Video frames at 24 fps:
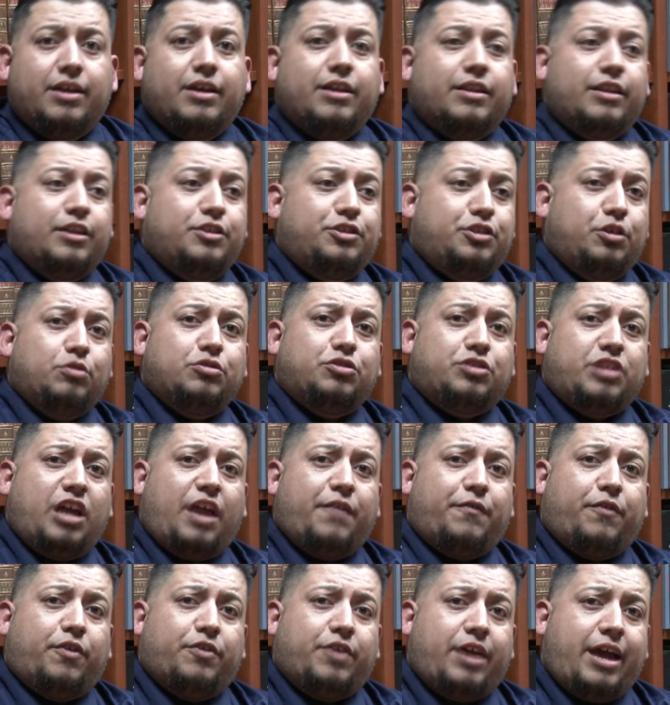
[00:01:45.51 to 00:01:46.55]
The
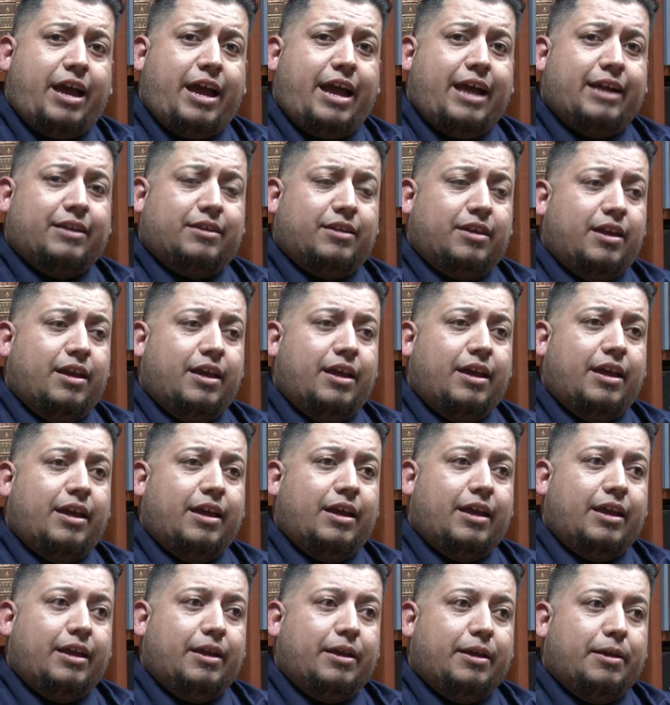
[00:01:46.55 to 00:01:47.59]
Jones-Shafroth Act
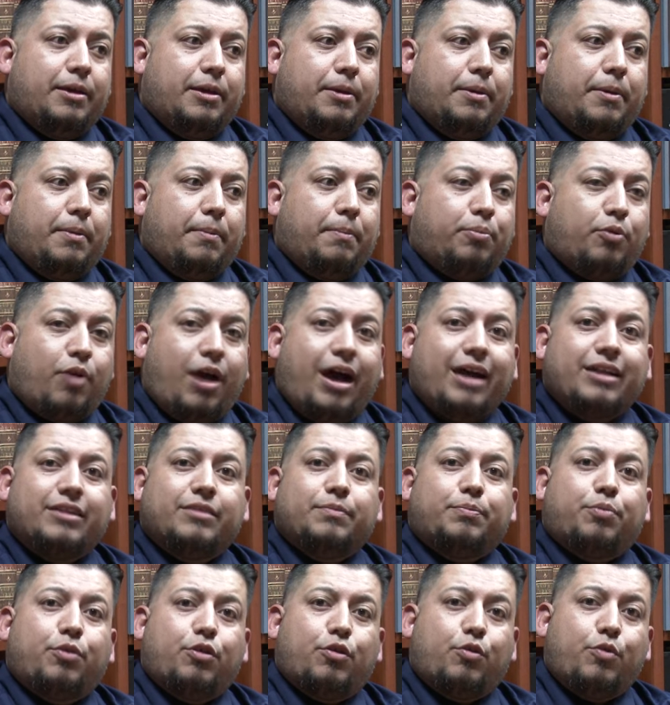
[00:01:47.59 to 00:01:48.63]

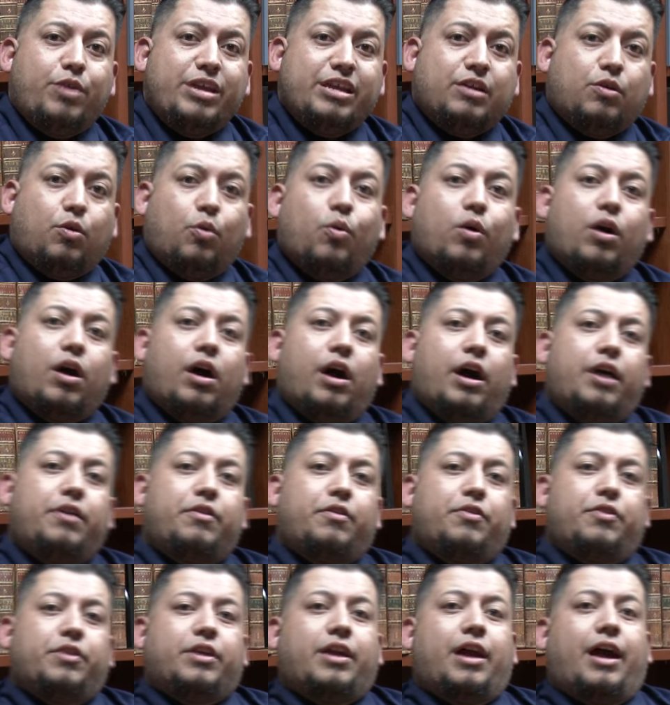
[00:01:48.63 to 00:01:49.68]
brought Puerto Rico
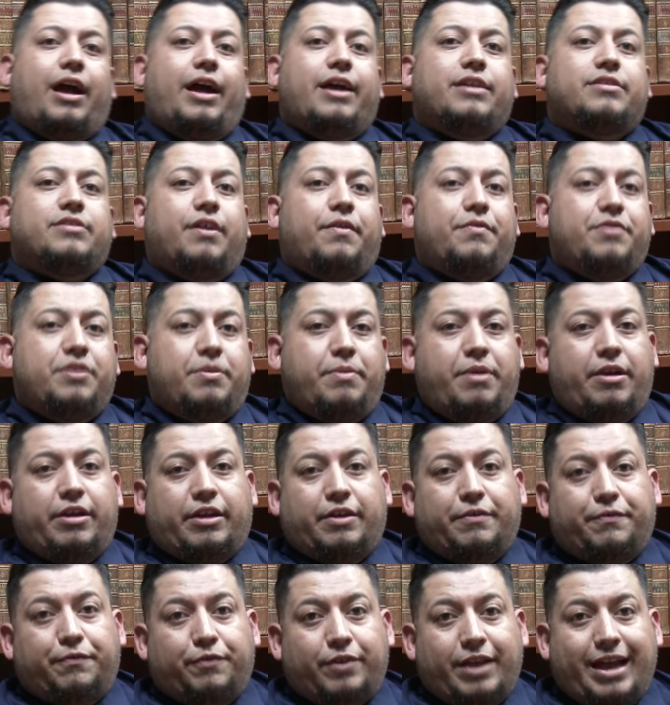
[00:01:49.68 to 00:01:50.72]
under the guise of the
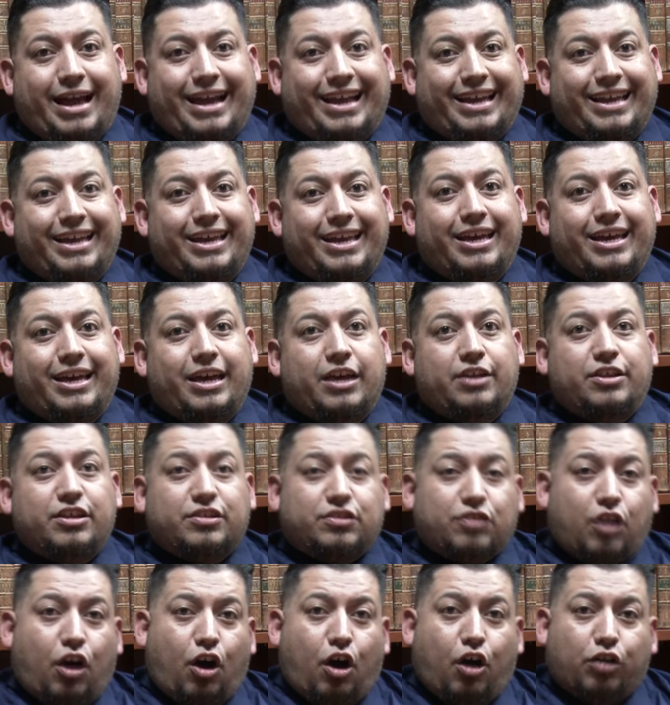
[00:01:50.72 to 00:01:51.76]
American flag.
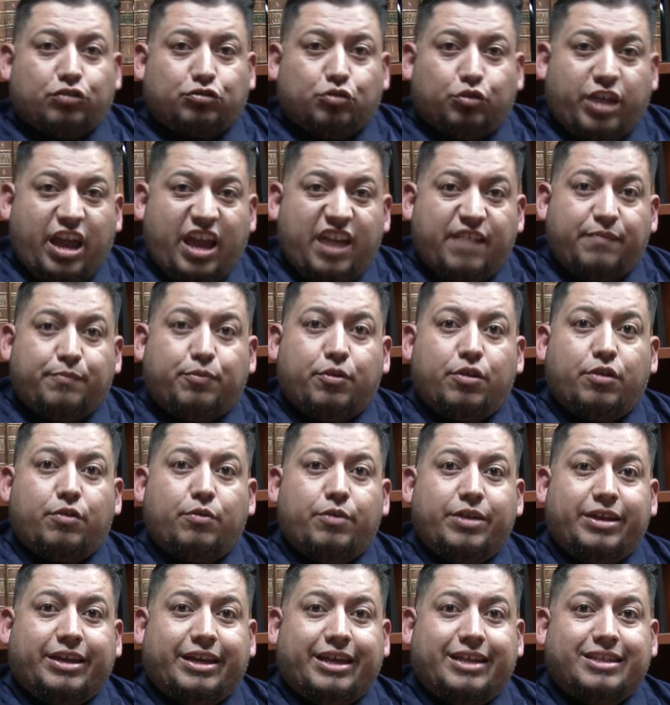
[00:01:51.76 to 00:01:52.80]
This also gave Puerto
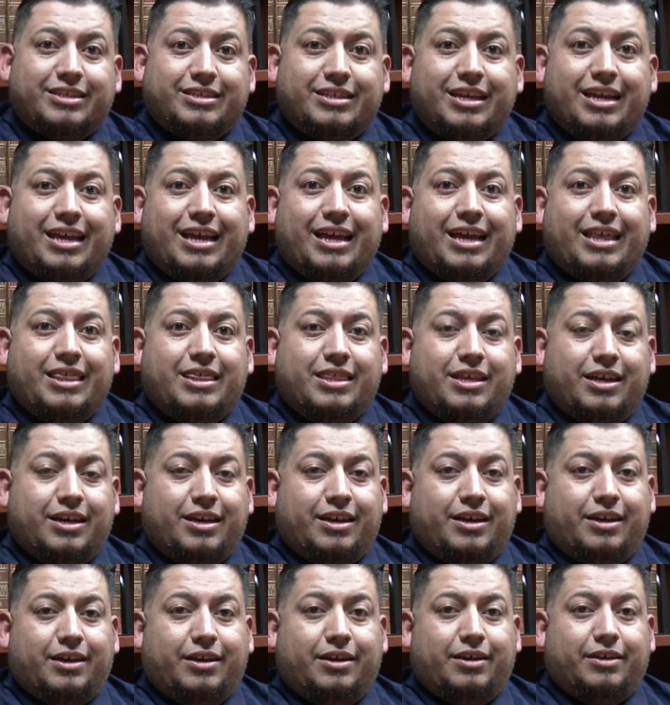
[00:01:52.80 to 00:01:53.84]
Ricans
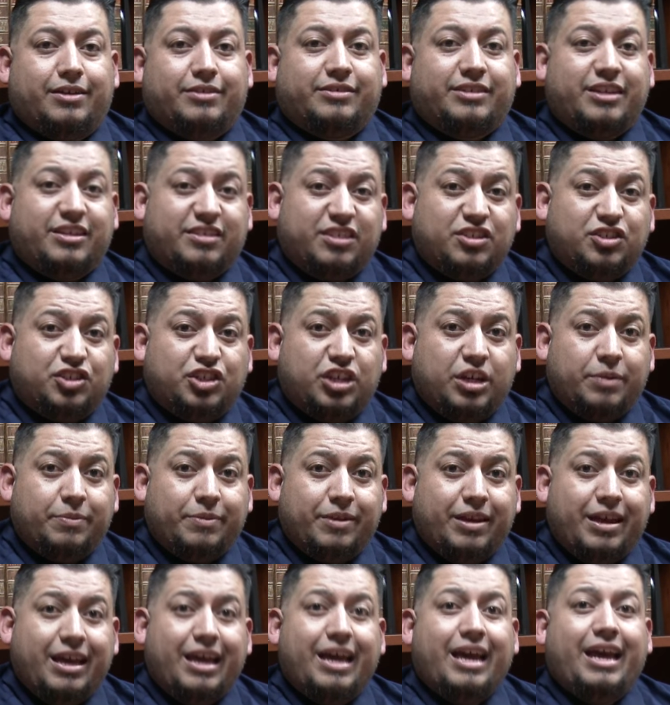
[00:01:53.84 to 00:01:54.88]
the
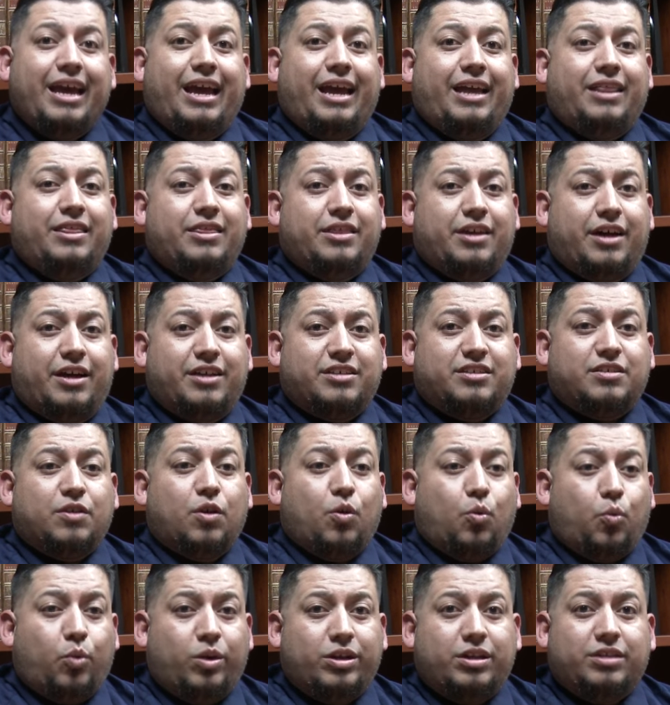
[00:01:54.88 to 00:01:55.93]
citizenship, and thus,
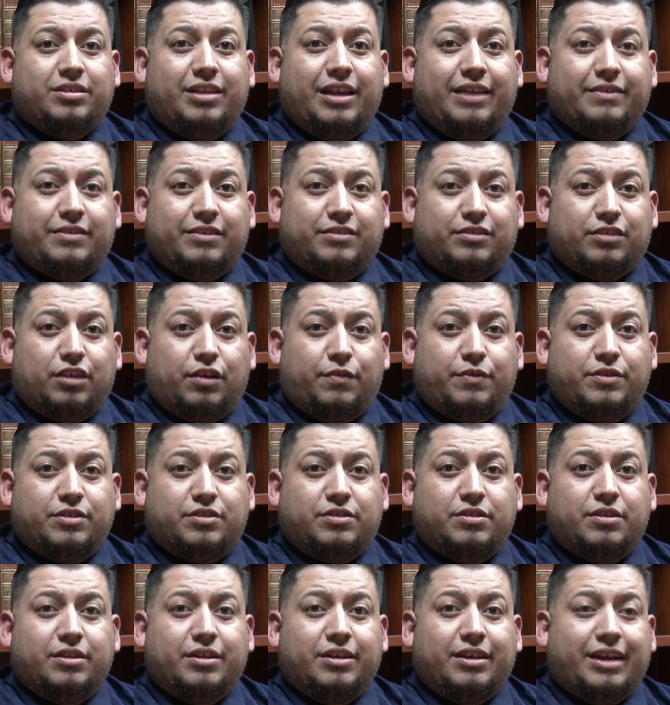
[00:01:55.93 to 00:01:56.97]
when the Selective
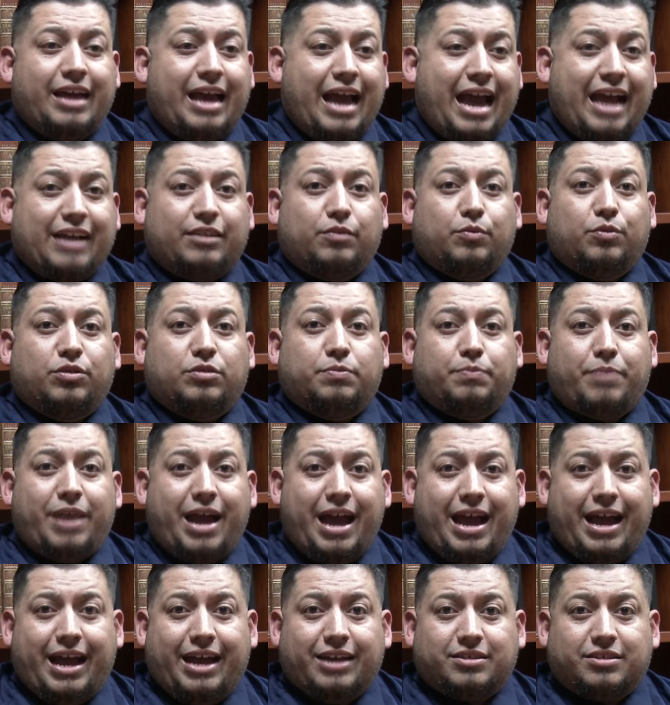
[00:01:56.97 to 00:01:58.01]
Service Act was
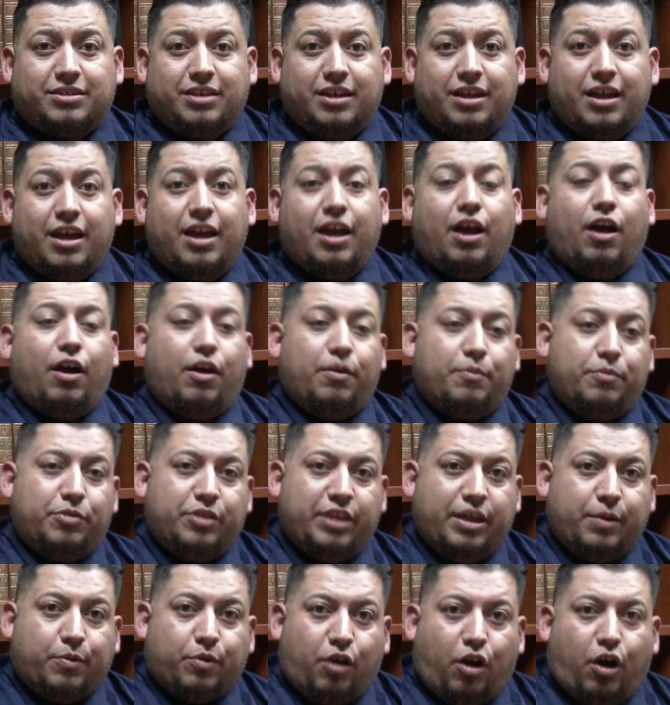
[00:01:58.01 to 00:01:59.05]
passed,
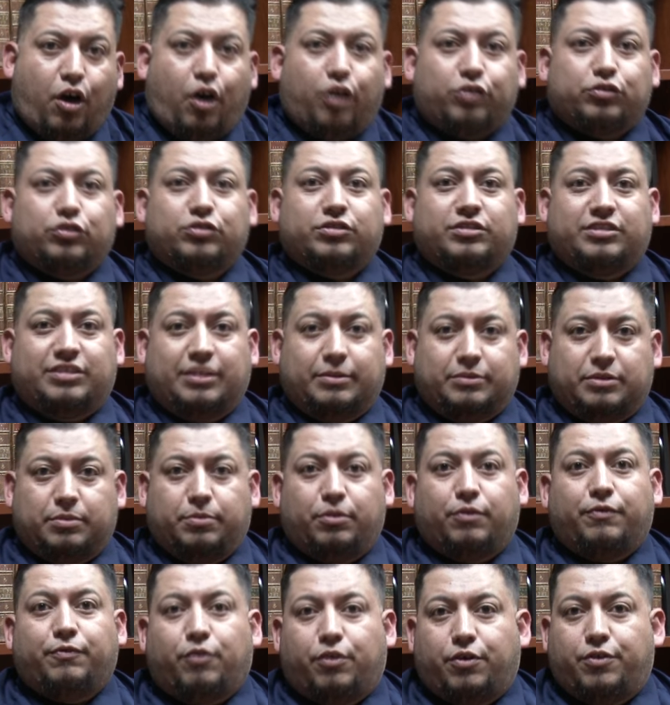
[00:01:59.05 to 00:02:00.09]
they were also
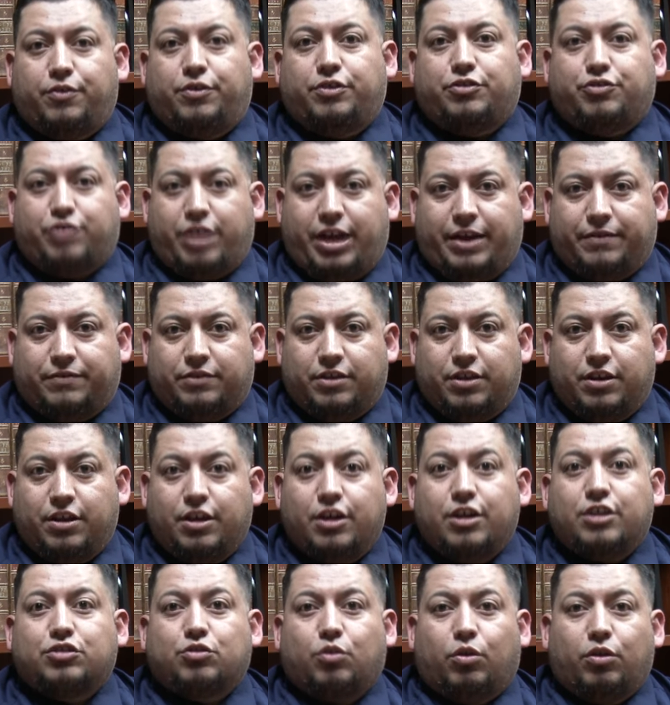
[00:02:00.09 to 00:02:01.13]
susceptible for the draft.
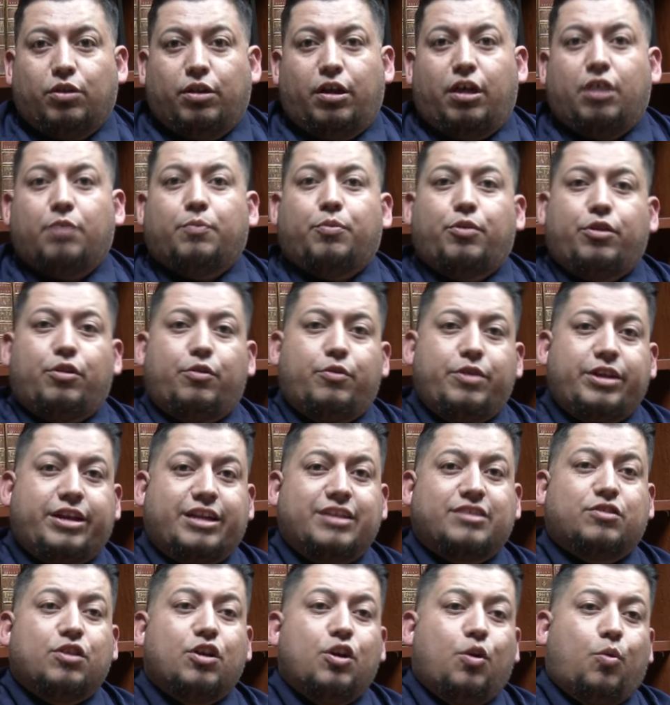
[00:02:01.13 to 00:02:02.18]
So a lot of Puerto
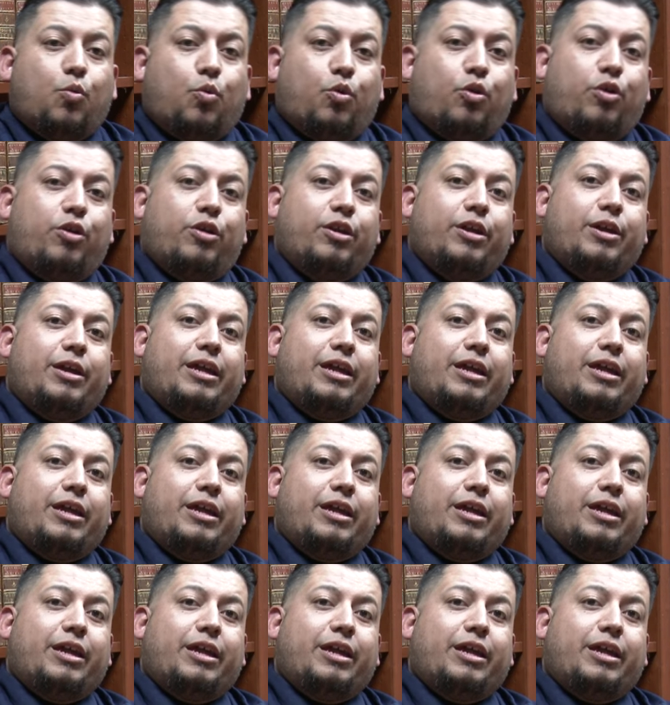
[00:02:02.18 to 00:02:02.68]
Ricans were